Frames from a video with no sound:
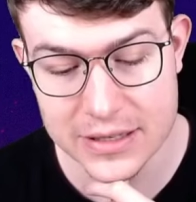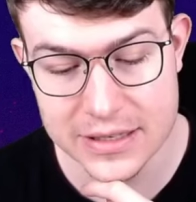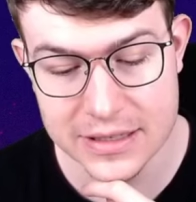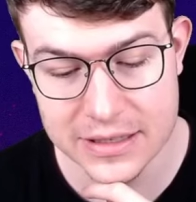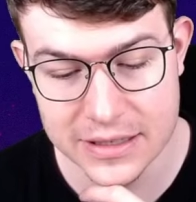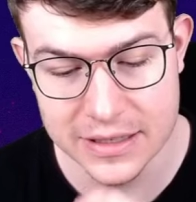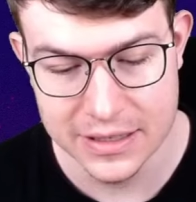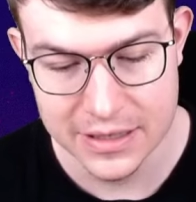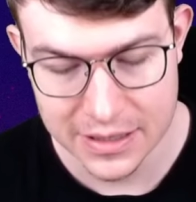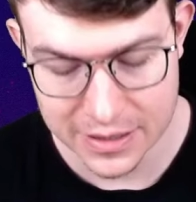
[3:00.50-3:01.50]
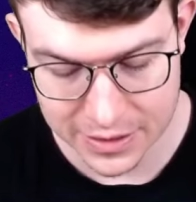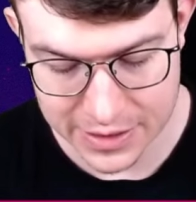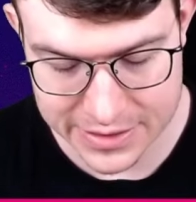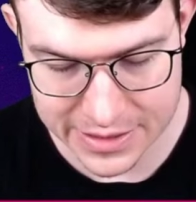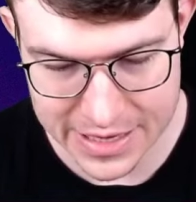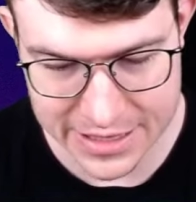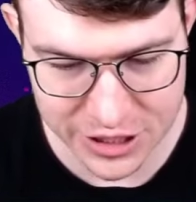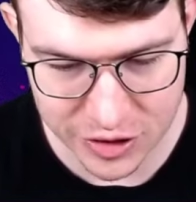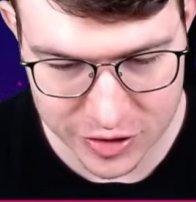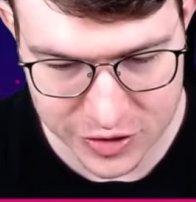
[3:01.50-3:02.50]
the, it's actually
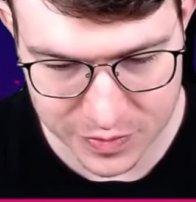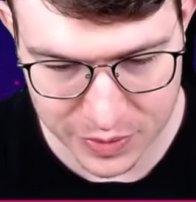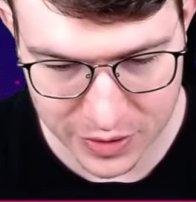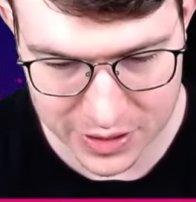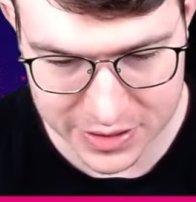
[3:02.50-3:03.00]
gonna support